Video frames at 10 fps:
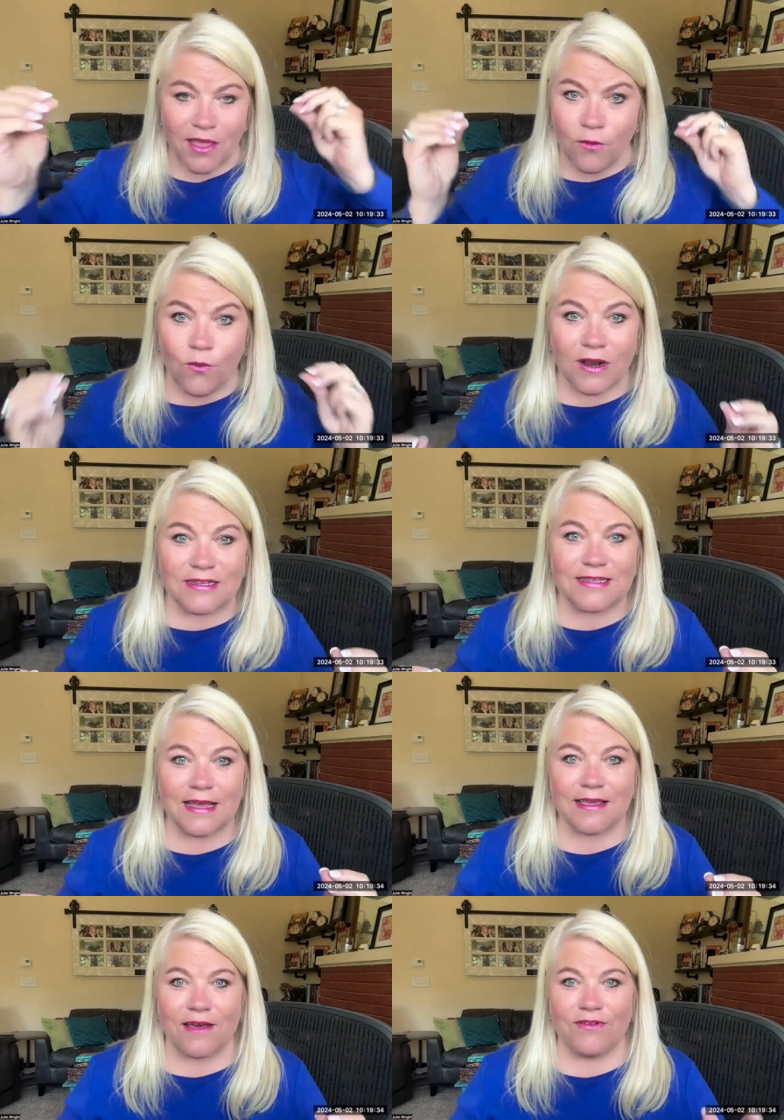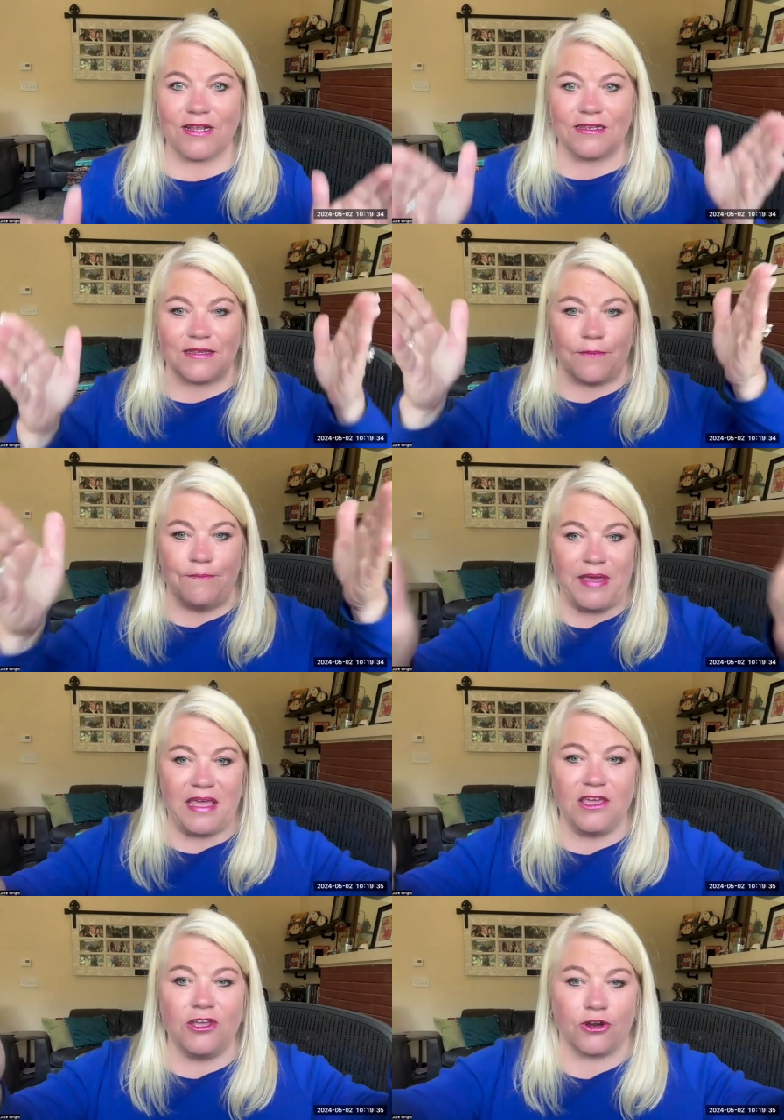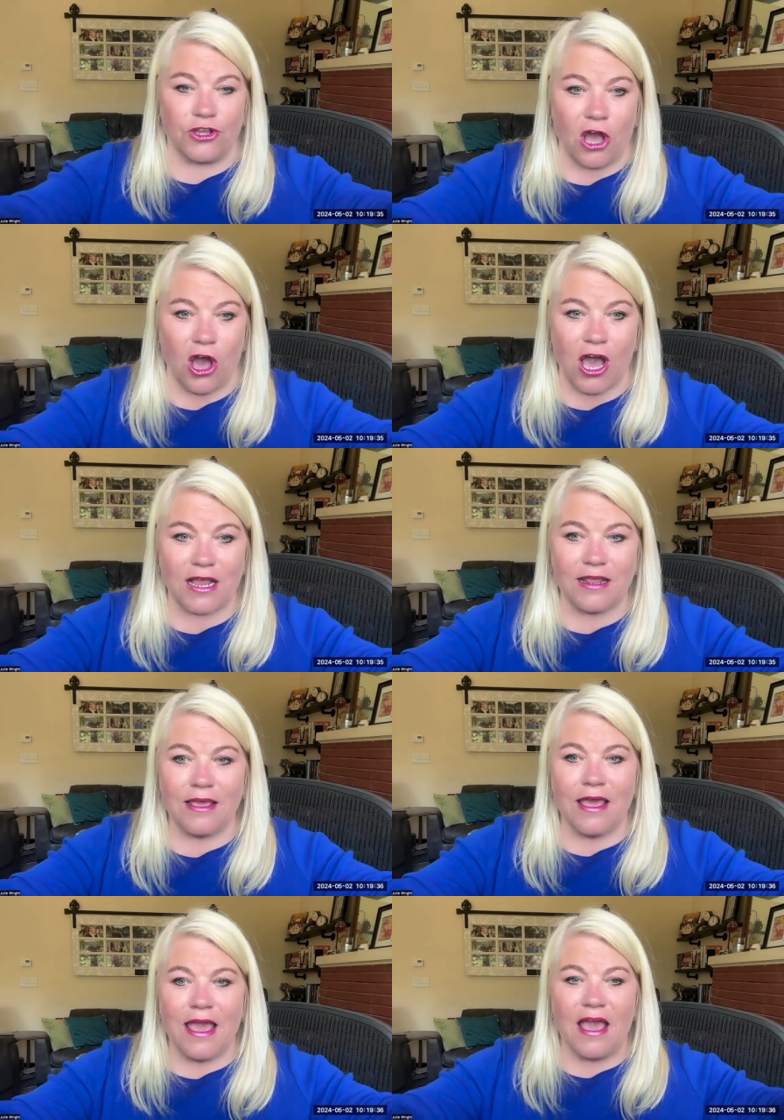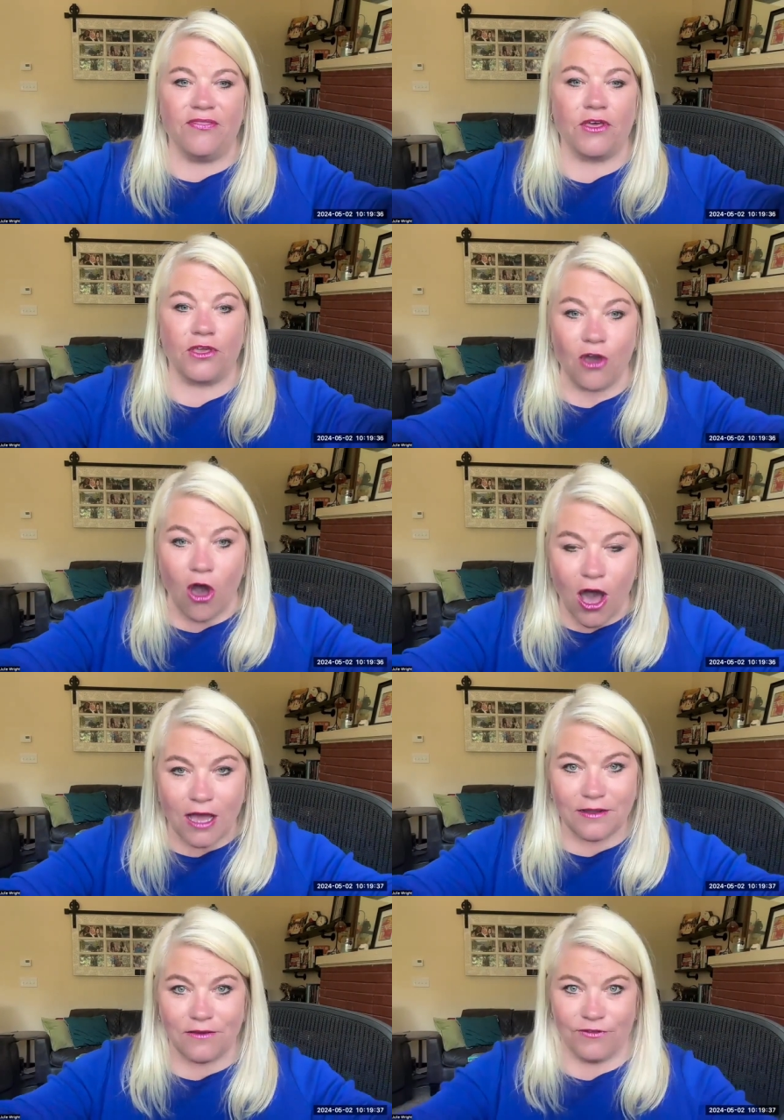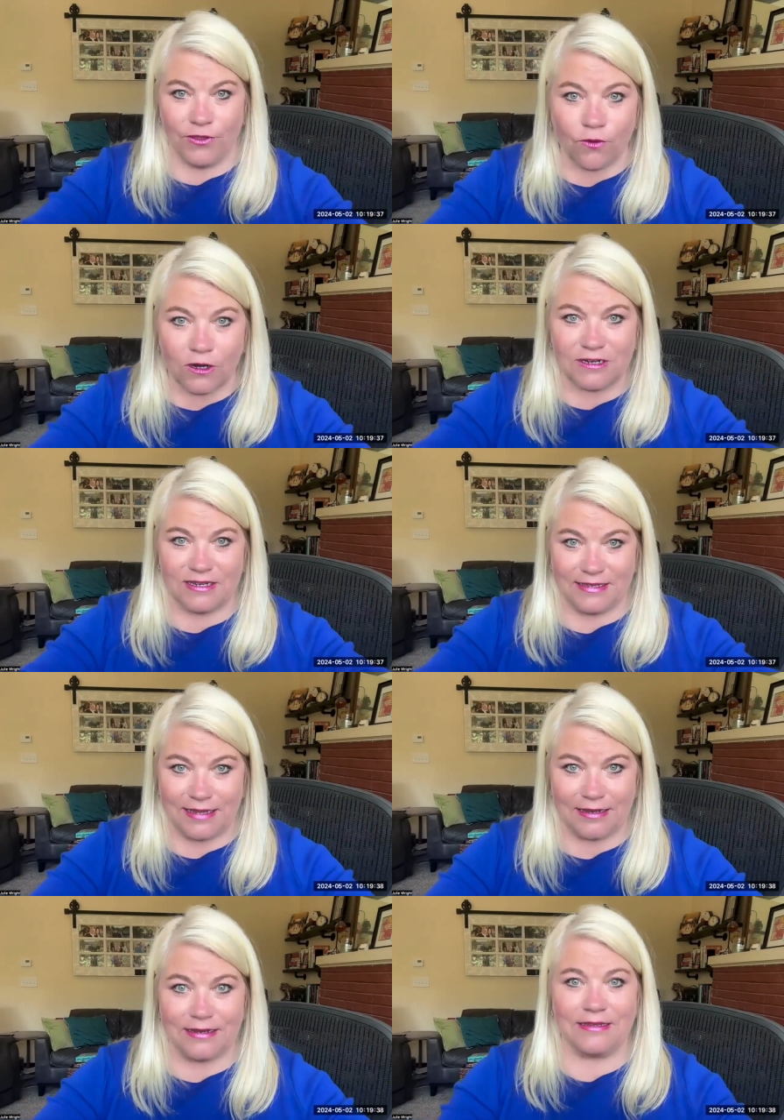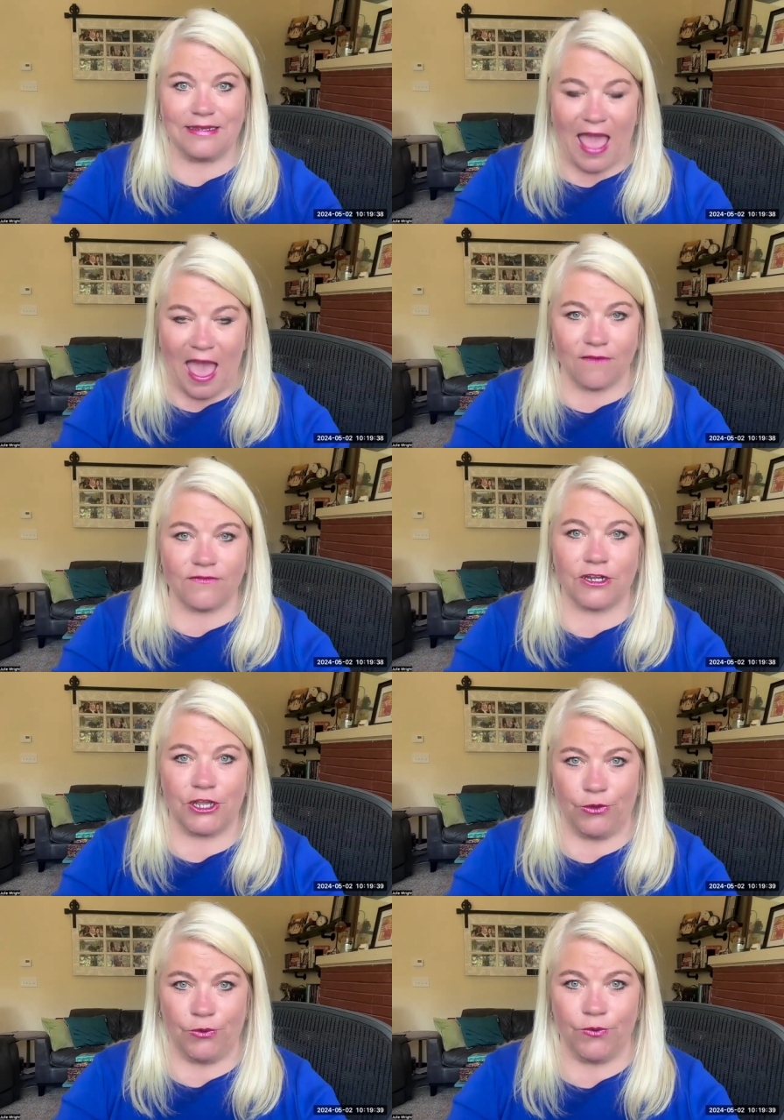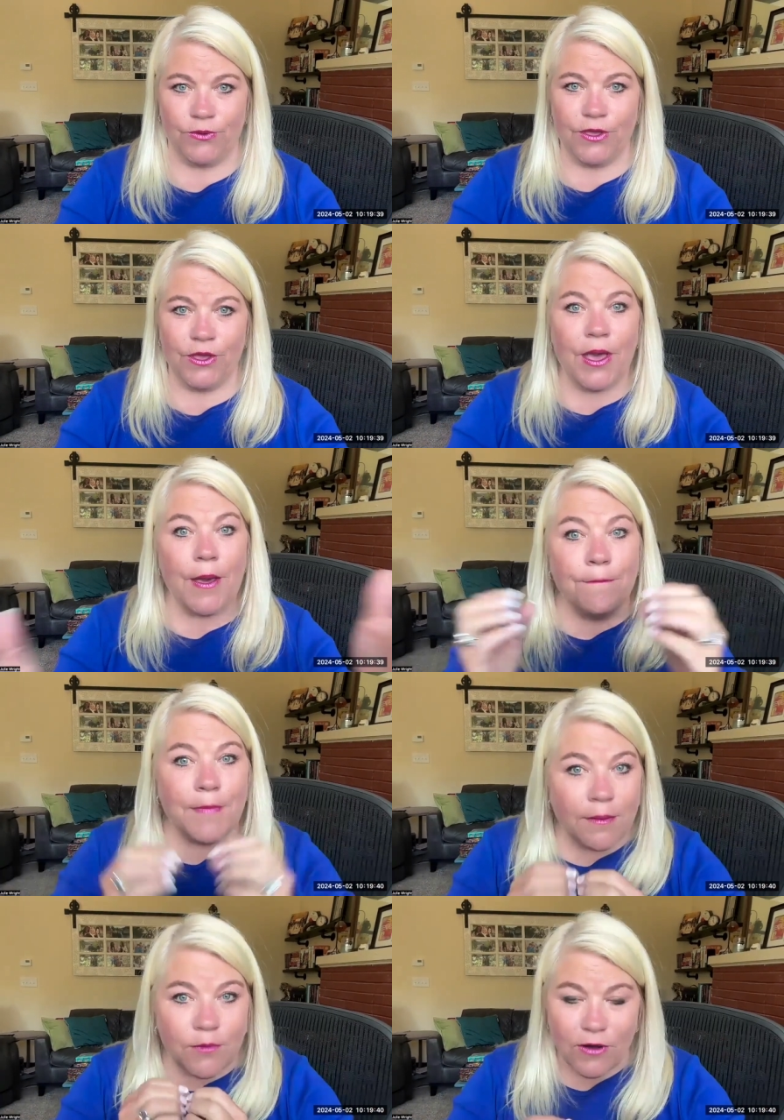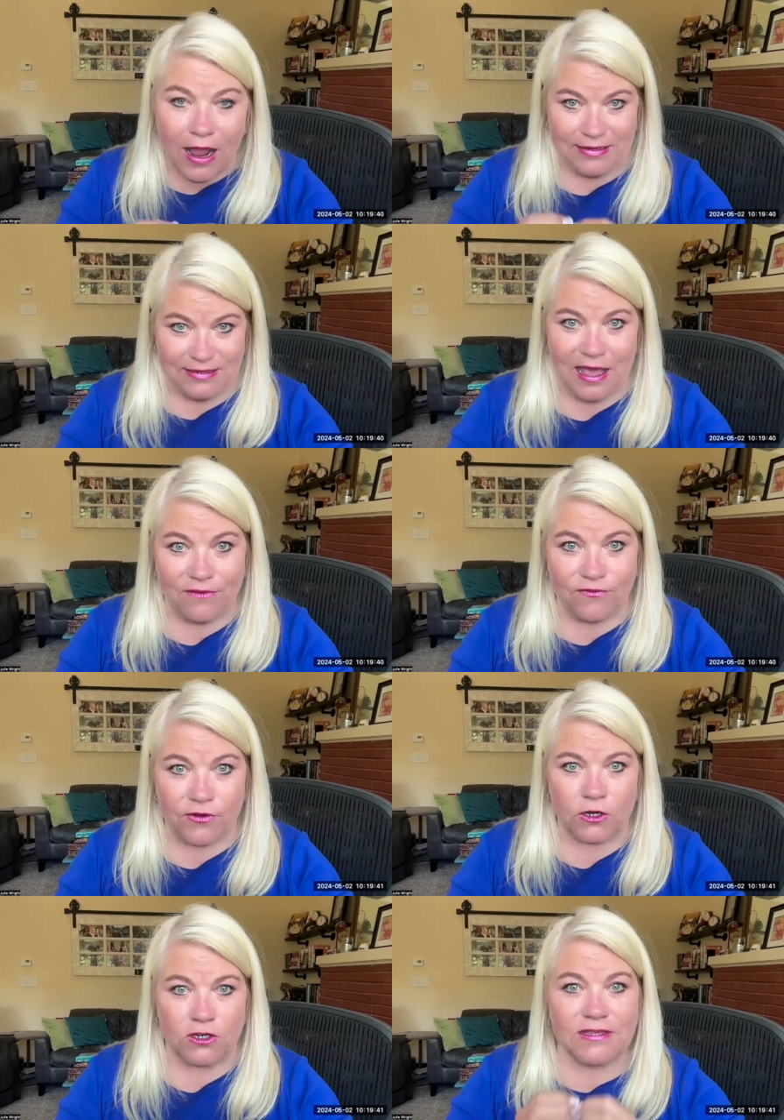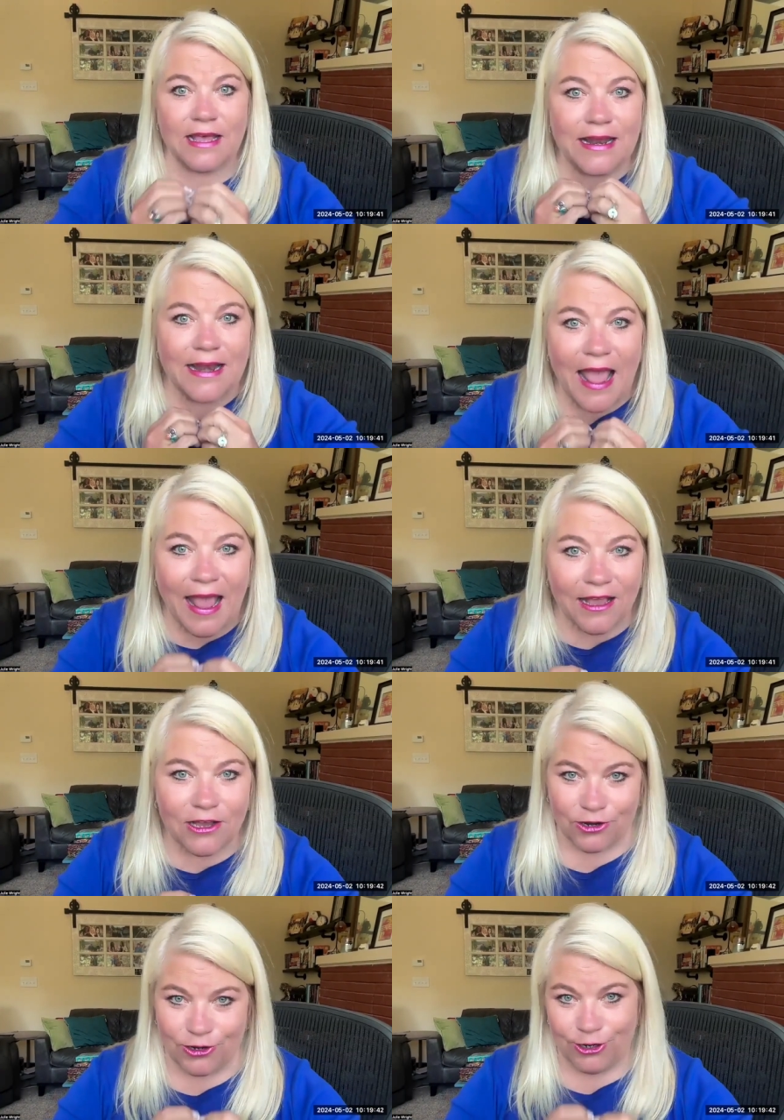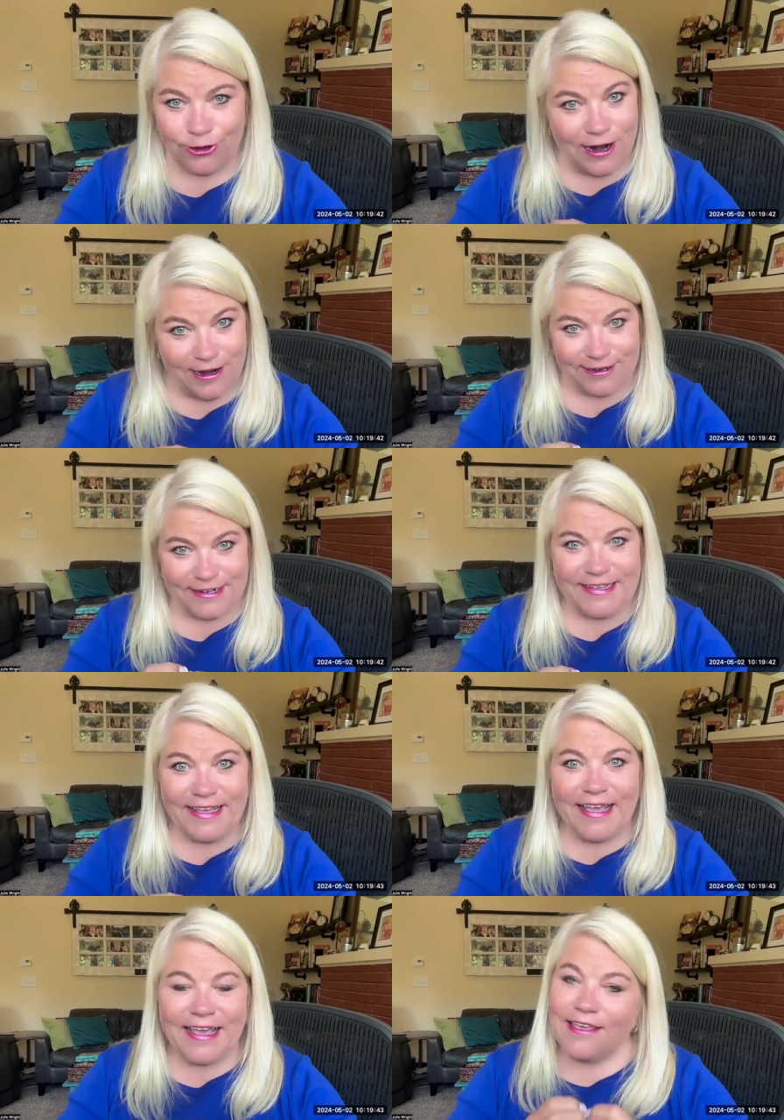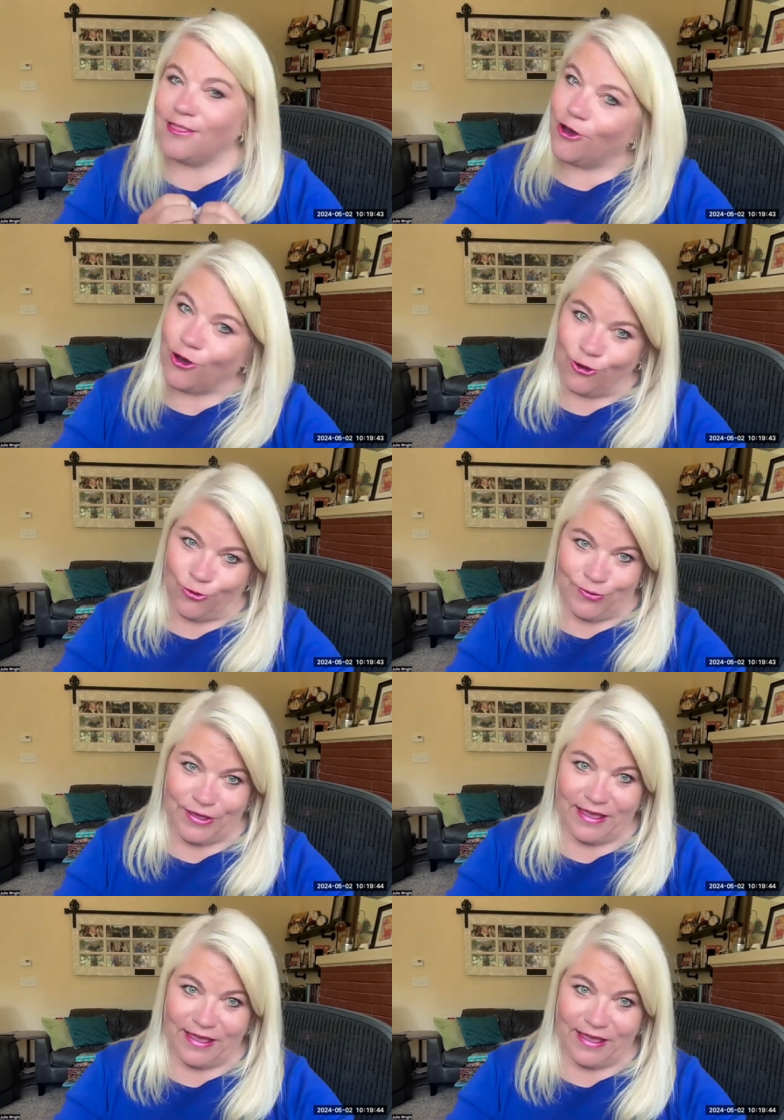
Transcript: And what is that covenant? To be your God and the God of your descendants after you. Memorize that verse. Let it anchor your heart in the hope